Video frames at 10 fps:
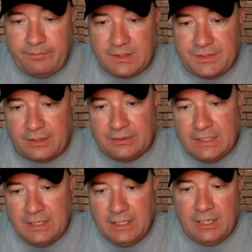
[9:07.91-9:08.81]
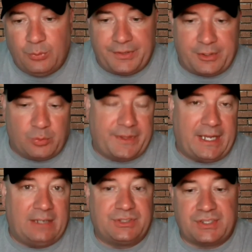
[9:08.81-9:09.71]
So with or
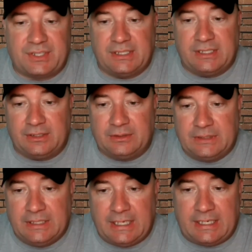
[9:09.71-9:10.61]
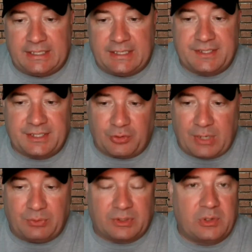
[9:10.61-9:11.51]
without Justin Hill, this is a
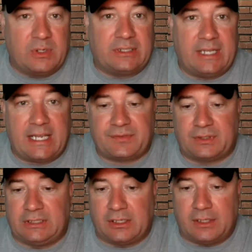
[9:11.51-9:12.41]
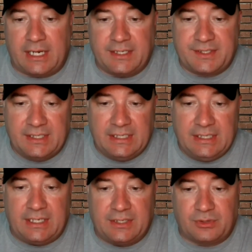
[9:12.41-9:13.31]
great recruiting class for Laurinaitis.
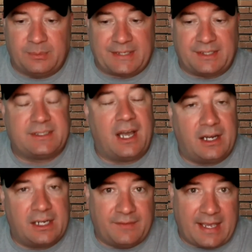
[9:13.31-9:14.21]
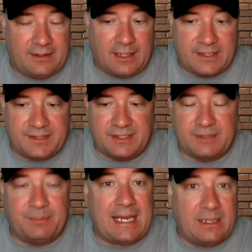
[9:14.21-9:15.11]
His room has a ton of
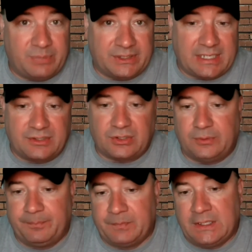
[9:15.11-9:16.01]
athleticism and potential.